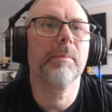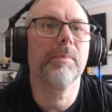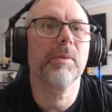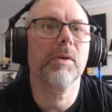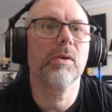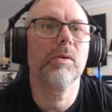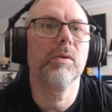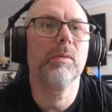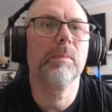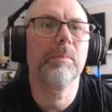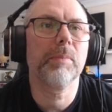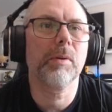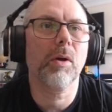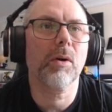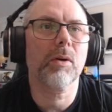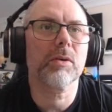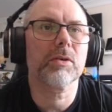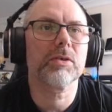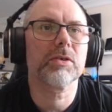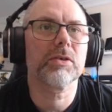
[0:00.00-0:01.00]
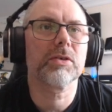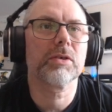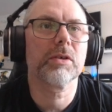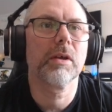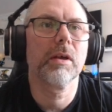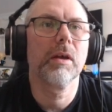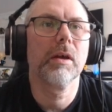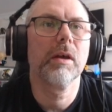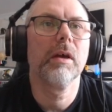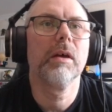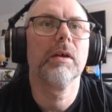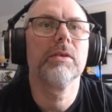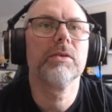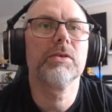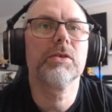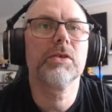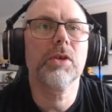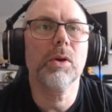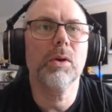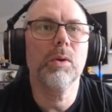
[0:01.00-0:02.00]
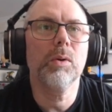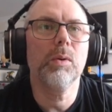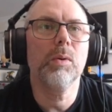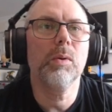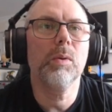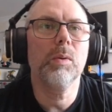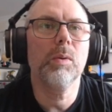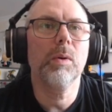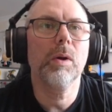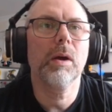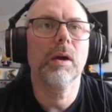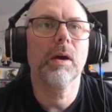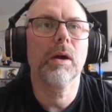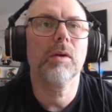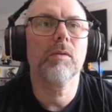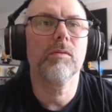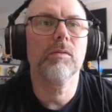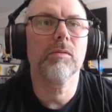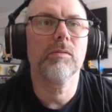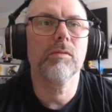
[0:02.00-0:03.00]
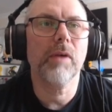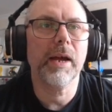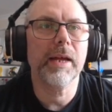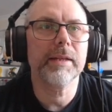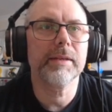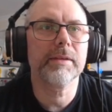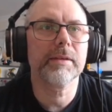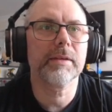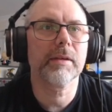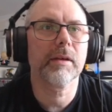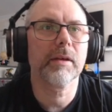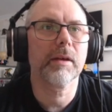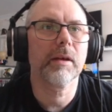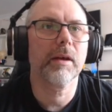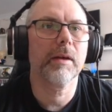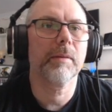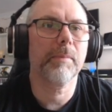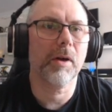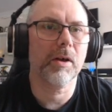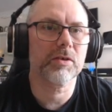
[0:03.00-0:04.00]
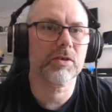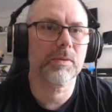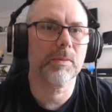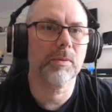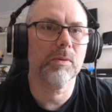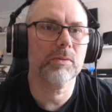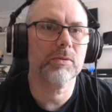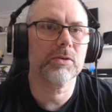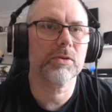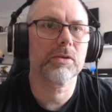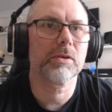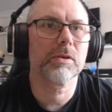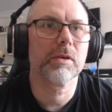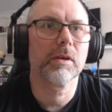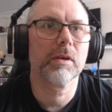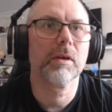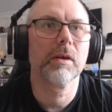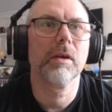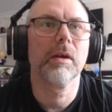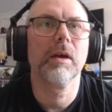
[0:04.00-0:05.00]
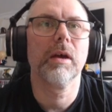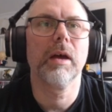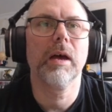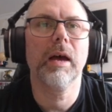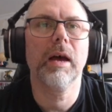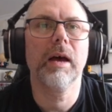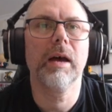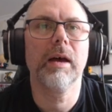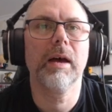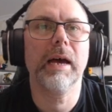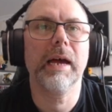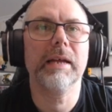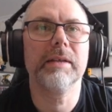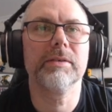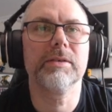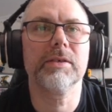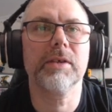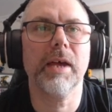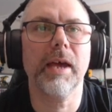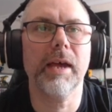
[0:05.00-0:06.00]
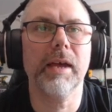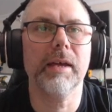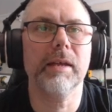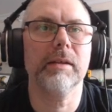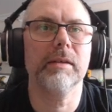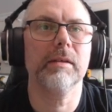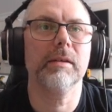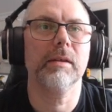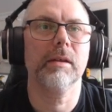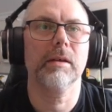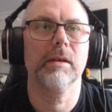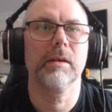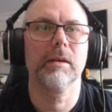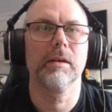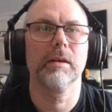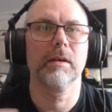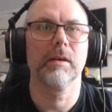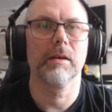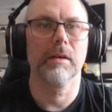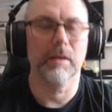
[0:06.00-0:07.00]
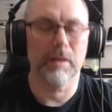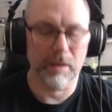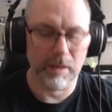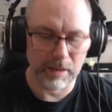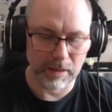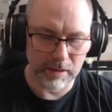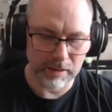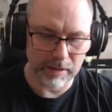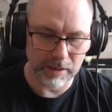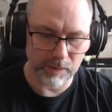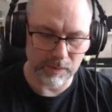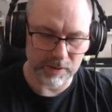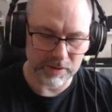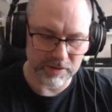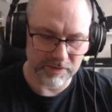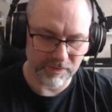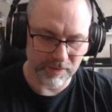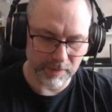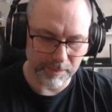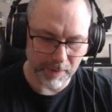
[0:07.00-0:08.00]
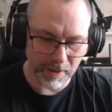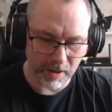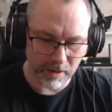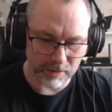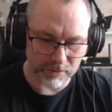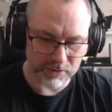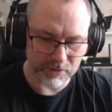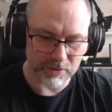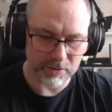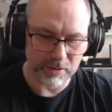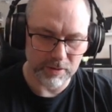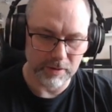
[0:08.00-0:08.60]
blue blocks, two red basketballs, Uh, and ten uh, liquids for the pass.